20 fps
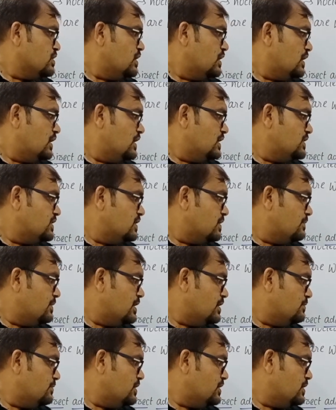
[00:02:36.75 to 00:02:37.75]
lithium
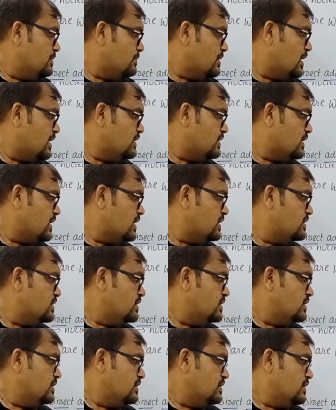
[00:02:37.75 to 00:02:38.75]
aluminum
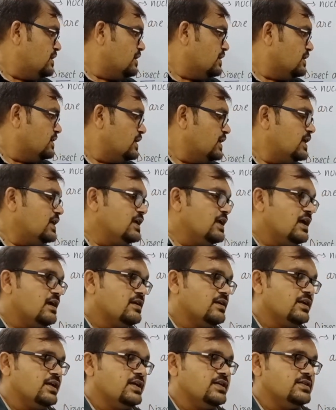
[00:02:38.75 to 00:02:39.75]
hydride, Grignard
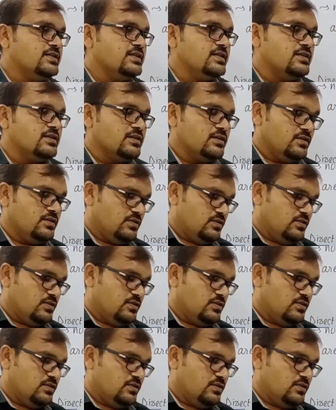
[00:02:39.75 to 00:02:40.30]
reagent.